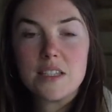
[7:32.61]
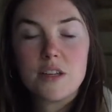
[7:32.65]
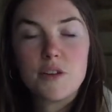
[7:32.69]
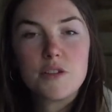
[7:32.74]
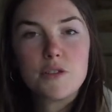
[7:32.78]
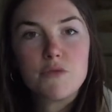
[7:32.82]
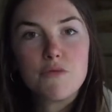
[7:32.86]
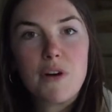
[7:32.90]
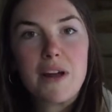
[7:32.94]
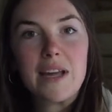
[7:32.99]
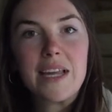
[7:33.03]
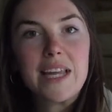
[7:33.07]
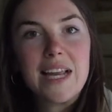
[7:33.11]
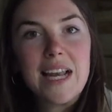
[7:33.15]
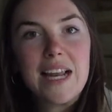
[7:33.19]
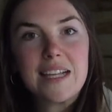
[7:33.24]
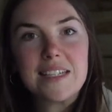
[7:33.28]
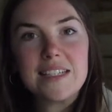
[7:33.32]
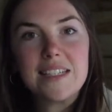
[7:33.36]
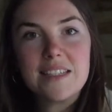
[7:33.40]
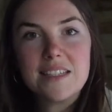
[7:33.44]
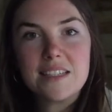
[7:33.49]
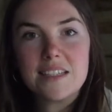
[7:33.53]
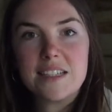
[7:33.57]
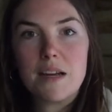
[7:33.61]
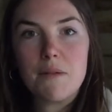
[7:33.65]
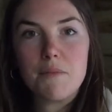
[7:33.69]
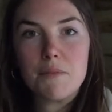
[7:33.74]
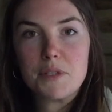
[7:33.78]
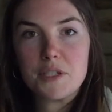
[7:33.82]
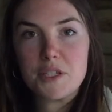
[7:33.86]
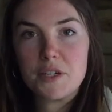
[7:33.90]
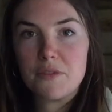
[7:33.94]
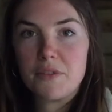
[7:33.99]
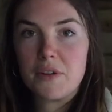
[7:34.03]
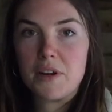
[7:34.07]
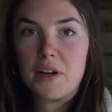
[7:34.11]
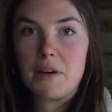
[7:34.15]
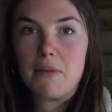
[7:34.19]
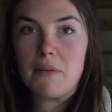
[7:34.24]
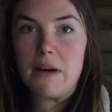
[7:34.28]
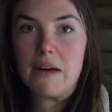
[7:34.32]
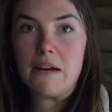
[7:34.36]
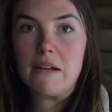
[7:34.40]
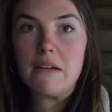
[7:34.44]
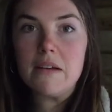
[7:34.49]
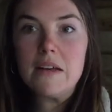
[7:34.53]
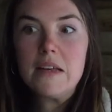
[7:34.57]
So it's regulating the temperature very
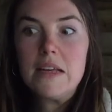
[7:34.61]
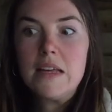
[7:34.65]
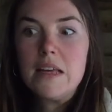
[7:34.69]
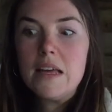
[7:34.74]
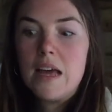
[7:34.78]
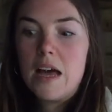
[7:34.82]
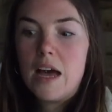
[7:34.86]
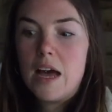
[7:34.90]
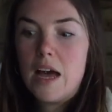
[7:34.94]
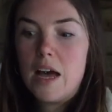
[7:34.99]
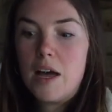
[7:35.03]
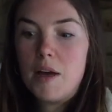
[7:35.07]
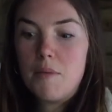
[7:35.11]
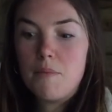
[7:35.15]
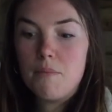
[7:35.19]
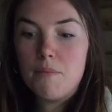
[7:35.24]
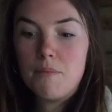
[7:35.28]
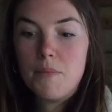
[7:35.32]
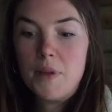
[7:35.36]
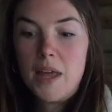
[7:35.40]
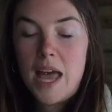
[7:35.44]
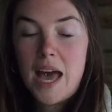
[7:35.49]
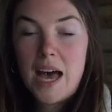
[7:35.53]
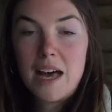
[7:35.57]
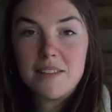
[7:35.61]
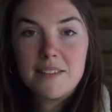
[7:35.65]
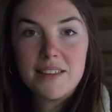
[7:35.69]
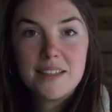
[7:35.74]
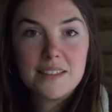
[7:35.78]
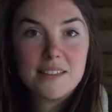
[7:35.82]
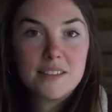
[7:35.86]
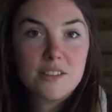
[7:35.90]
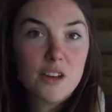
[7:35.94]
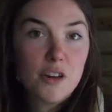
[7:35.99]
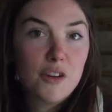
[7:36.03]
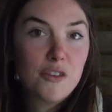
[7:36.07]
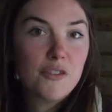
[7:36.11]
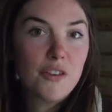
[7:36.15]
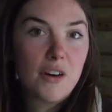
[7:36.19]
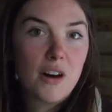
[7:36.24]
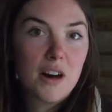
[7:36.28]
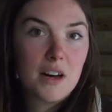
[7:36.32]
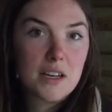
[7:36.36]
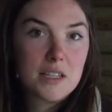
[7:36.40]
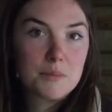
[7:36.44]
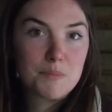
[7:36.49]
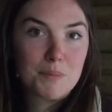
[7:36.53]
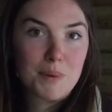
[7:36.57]
well, and this so
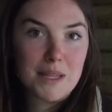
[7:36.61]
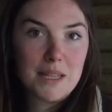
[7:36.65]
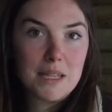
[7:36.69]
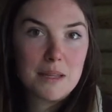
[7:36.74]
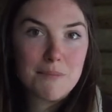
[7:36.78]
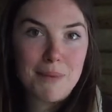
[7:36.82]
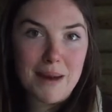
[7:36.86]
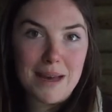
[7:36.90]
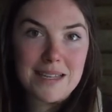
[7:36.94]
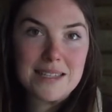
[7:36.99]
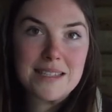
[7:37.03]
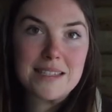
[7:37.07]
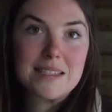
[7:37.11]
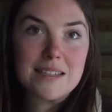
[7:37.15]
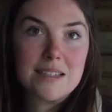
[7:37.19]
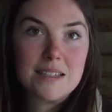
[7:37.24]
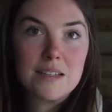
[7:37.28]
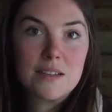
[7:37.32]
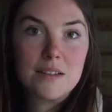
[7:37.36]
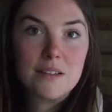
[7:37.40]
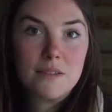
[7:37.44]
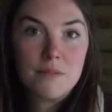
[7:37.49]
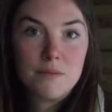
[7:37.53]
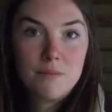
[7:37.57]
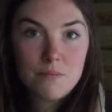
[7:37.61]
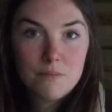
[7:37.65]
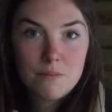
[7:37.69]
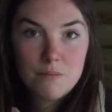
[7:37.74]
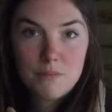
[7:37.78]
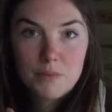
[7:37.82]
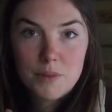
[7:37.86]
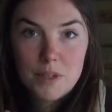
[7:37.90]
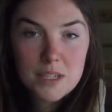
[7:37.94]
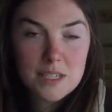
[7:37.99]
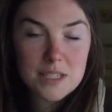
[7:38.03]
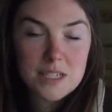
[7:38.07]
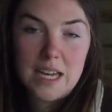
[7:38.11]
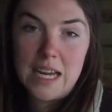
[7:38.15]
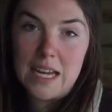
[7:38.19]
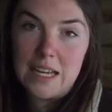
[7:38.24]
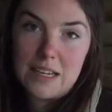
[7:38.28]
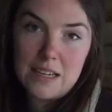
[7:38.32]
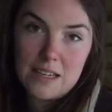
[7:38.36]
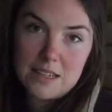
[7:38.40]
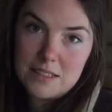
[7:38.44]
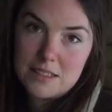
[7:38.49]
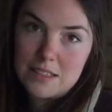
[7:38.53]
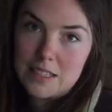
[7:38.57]
far has been the best
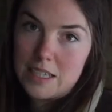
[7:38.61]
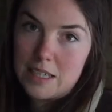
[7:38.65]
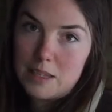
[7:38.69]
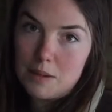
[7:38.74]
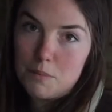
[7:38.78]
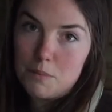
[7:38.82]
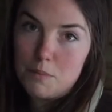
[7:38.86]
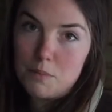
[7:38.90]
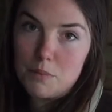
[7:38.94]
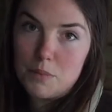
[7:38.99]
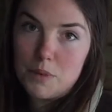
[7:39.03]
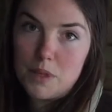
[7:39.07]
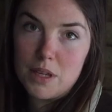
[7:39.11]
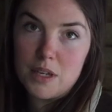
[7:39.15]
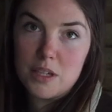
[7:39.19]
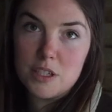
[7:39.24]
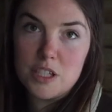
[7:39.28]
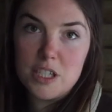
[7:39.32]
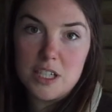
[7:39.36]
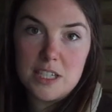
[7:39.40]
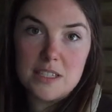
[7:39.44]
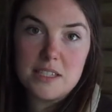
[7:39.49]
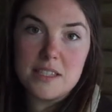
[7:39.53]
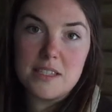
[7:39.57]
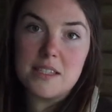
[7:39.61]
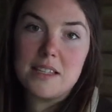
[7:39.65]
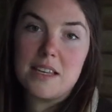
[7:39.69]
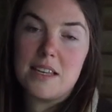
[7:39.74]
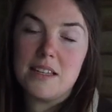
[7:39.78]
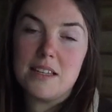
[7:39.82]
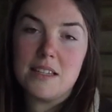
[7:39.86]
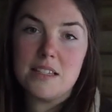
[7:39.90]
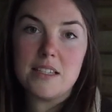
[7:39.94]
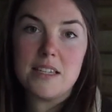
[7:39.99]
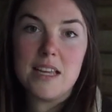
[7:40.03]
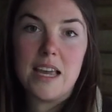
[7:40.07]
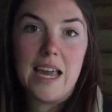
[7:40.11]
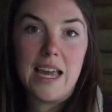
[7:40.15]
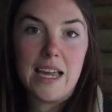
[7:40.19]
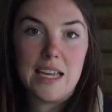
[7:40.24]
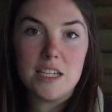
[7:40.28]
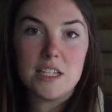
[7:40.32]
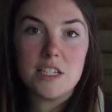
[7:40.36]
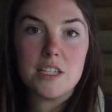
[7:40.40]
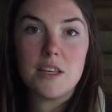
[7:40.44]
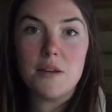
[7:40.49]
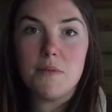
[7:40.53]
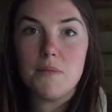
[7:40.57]
container to keep the cheeses in, to
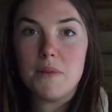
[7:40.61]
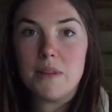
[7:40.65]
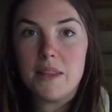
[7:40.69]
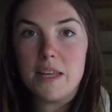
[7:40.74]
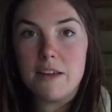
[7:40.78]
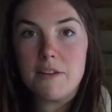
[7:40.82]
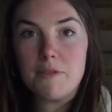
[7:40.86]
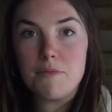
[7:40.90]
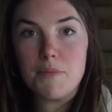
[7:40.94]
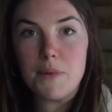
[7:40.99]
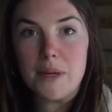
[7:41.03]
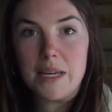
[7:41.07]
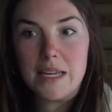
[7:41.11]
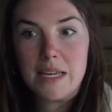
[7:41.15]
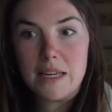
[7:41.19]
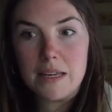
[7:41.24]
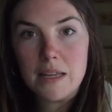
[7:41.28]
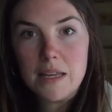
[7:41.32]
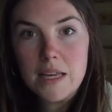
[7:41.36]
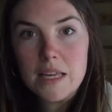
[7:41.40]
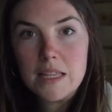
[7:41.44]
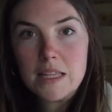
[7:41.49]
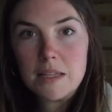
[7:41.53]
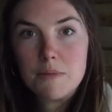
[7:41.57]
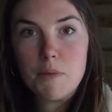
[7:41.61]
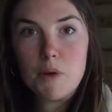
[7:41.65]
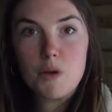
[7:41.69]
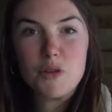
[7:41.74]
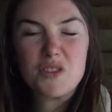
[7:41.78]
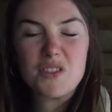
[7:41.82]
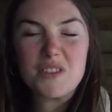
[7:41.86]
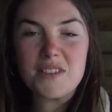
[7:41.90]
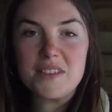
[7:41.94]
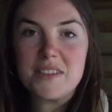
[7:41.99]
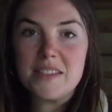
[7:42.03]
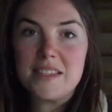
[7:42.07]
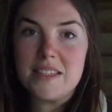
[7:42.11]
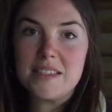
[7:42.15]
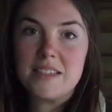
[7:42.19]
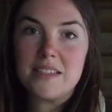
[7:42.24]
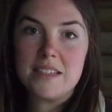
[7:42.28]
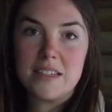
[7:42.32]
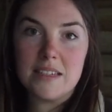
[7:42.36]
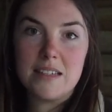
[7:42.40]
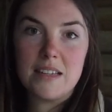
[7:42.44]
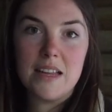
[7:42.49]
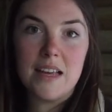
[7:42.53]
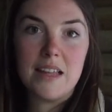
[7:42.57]
age them, and they've been the most
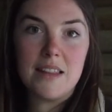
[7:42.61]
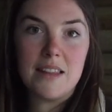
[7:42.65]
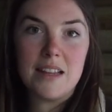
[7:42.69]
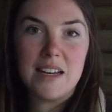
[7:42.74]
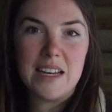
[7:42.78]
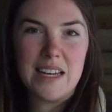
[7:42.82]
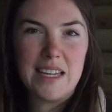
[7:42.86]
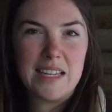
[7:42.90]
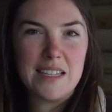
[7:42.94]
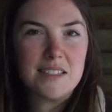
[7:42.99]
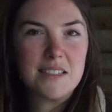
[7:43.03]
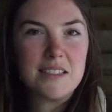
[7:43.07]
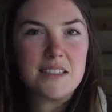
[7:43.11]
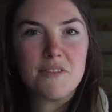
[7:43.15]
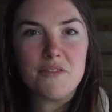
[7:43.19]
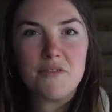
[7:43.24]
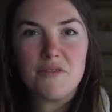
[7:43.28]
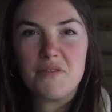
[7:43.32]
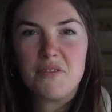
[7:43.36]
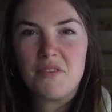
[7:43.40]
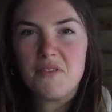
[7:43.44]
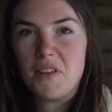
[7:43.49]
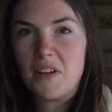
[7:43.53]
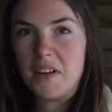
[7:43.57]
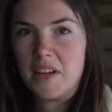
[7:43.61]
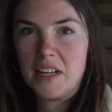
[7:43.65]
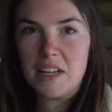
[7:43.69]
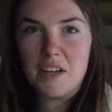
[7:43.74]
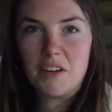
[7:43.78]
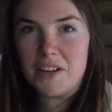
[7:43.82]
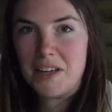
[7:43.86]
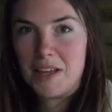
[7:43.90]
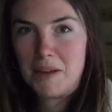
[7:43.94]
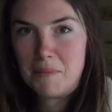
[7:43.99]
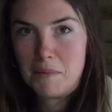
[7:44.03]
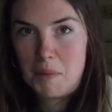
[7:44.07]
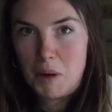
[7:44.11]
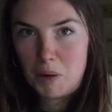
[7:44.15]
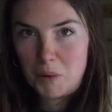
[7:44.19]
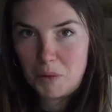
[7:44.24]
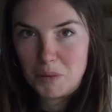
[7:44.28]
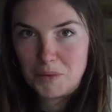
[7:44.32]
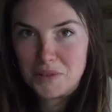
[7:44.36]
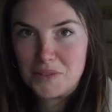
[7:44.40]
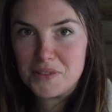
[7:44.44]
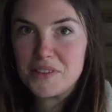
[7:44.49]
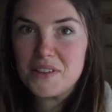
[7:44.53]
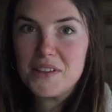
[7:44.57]
consistent and the least funny looking
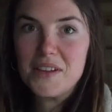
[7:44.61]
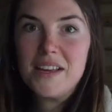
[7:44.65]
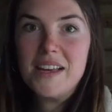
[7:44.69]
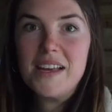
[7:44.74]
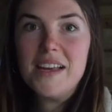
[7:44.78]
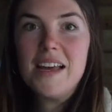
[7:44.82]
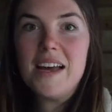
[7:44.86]
molds